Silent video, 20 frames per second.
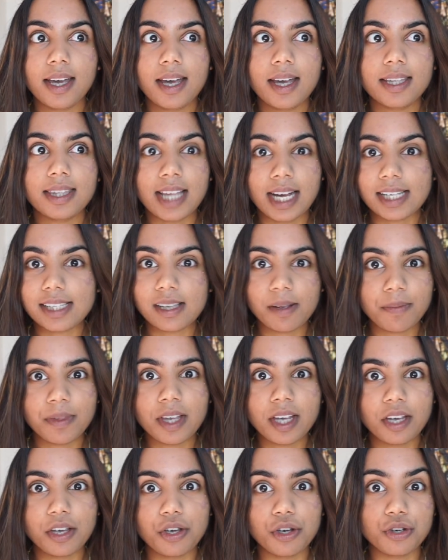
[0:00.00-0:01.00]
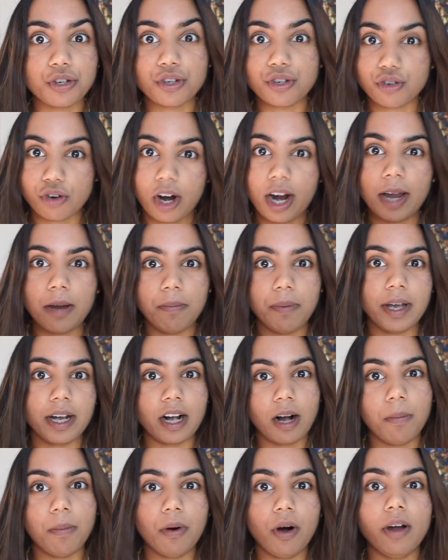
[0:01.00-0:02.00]
that's something you should try and pick
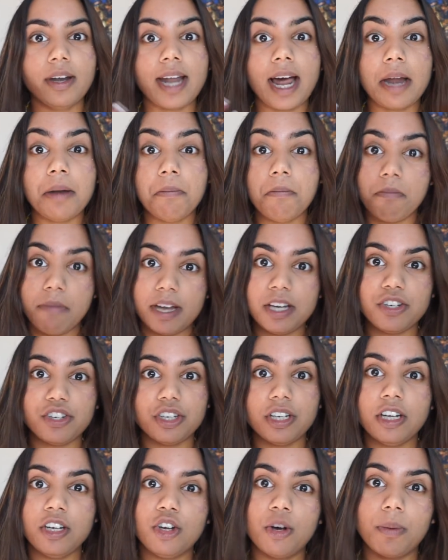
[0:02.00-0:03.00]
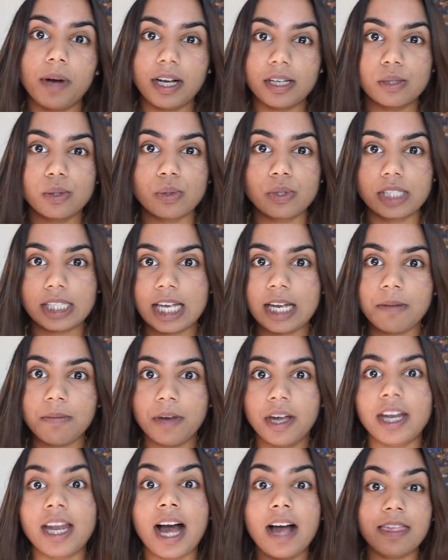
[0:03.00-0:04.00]
up on and mention in your personal
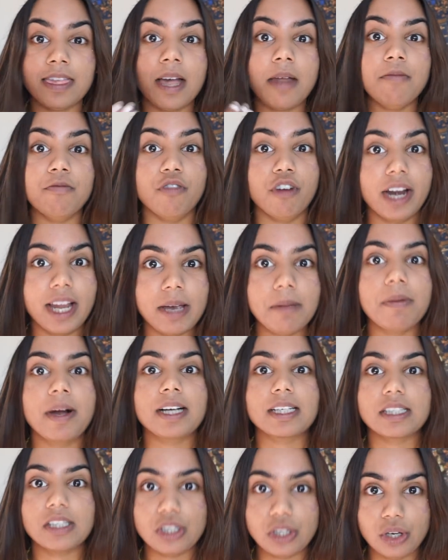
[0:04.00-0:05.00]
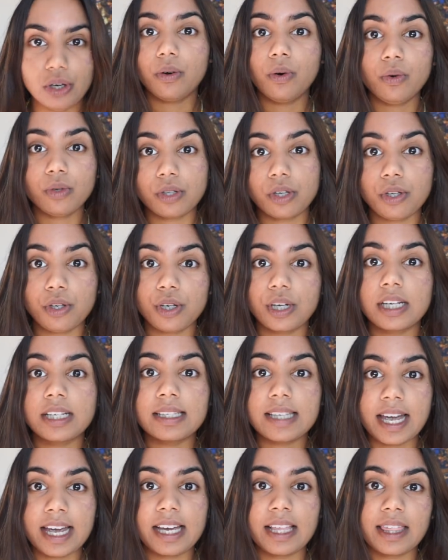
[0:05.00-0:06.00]
statement and then relate back to you. Also, you can
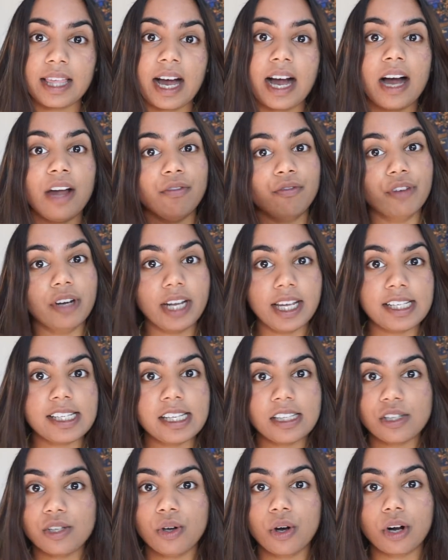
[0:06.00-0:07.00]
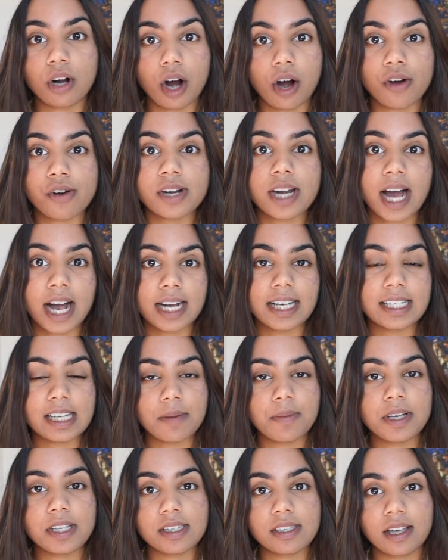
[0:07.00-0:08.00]
take that and relate it to your current
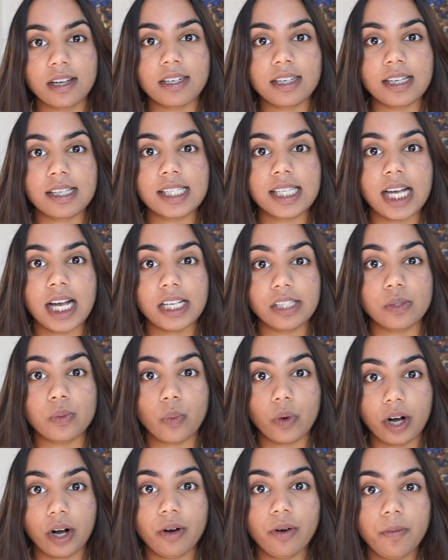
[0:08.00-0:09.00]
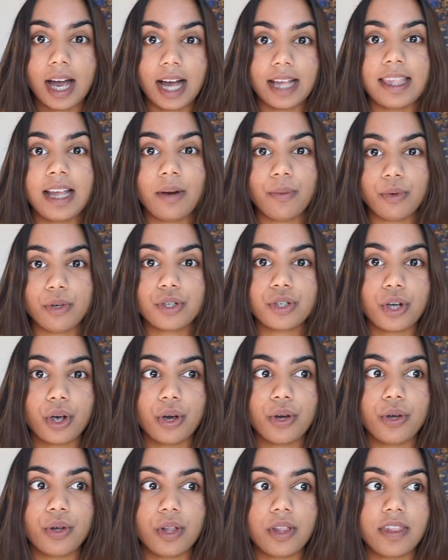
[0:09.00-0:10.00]
academic studies as well, and that will
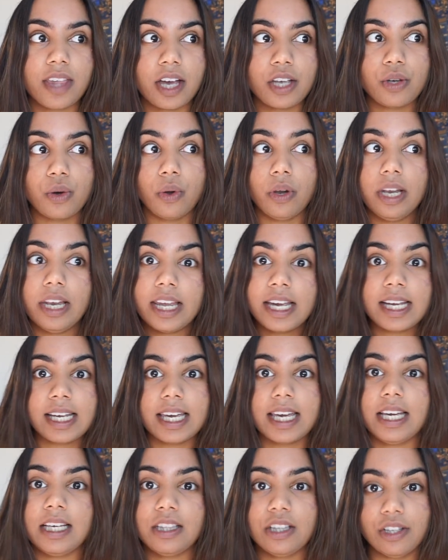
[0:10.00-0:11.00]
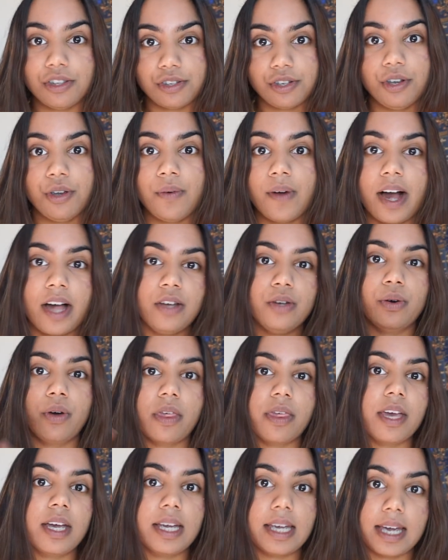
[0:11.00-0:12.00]
show that you're linking the two and you're
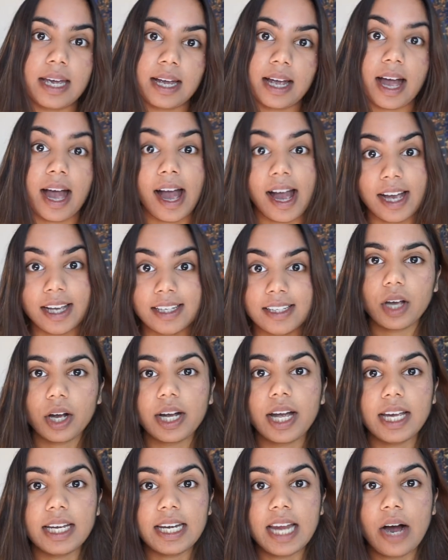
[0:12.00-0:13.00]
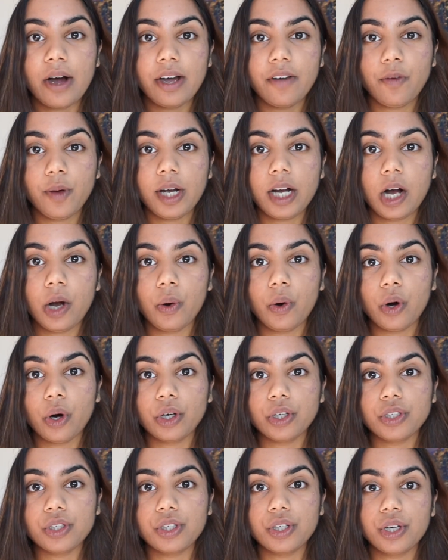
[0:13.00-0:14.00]
thinking ahead. Okay, now if we go
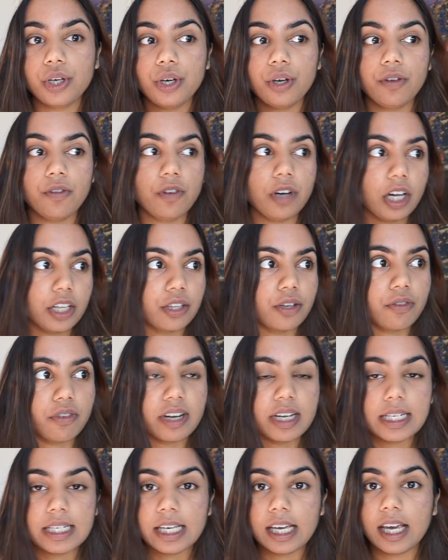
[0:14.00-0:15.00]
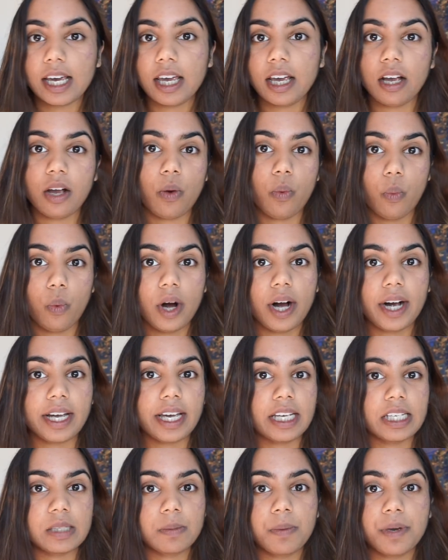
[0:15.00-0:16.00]
on to further reading, work
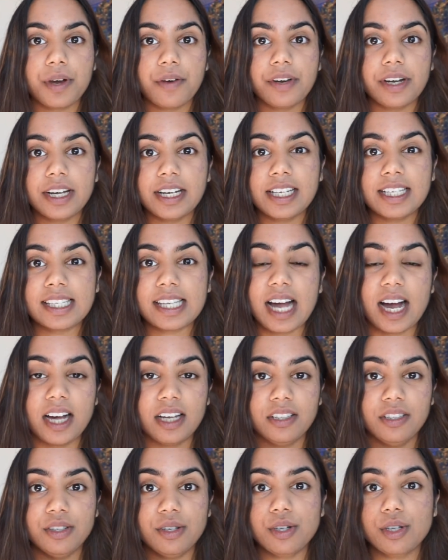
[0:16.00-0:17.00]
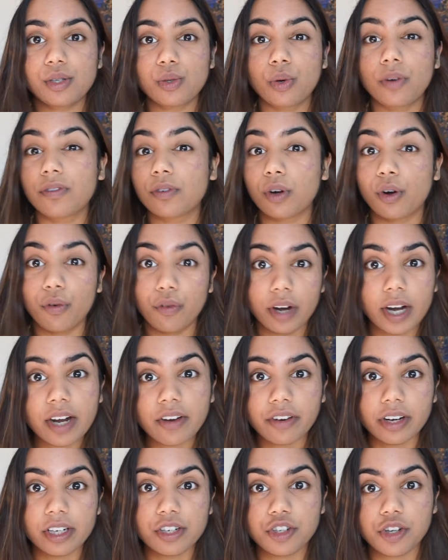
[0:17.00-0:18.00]
experience and sort of career
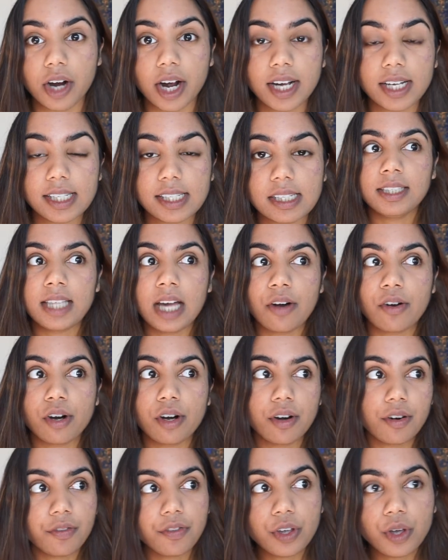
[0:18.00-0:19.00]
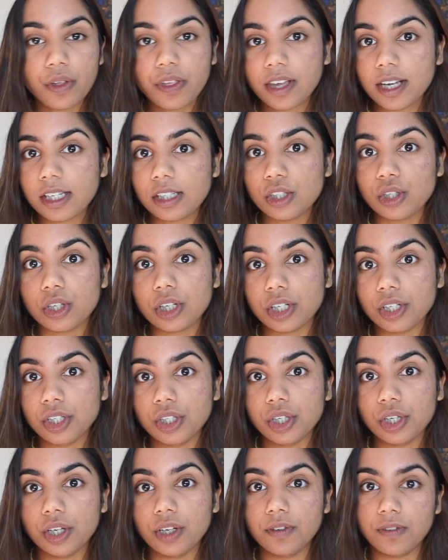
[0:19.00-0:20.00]
interest, there are a few things you can
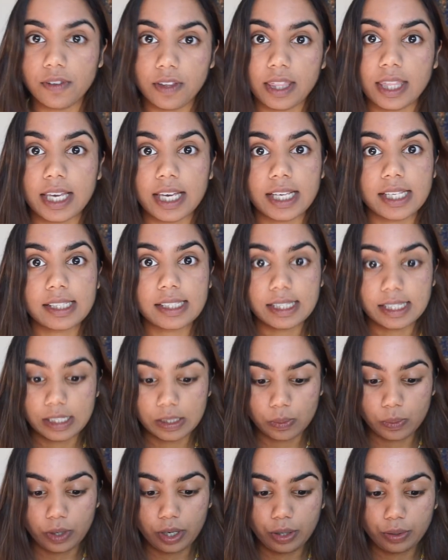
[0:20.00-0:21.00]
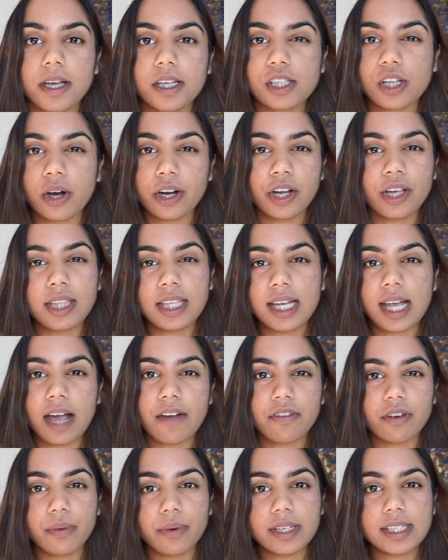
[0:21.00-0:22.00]
do for this as well. So I don't think
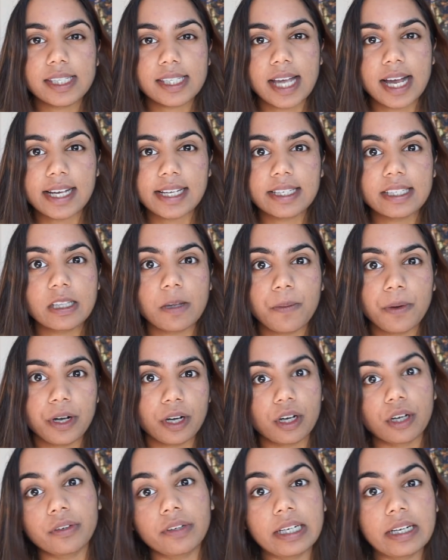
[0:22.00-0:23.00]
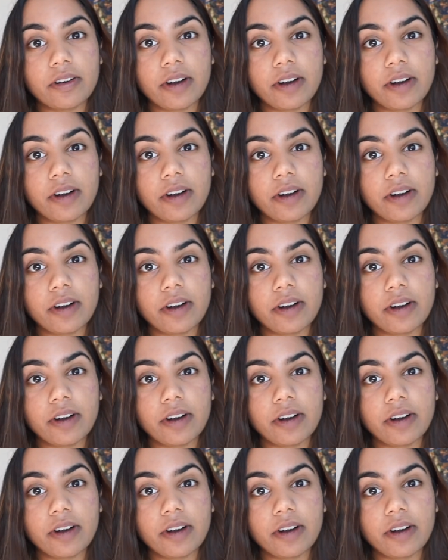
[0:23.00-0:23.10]
everyone says to put career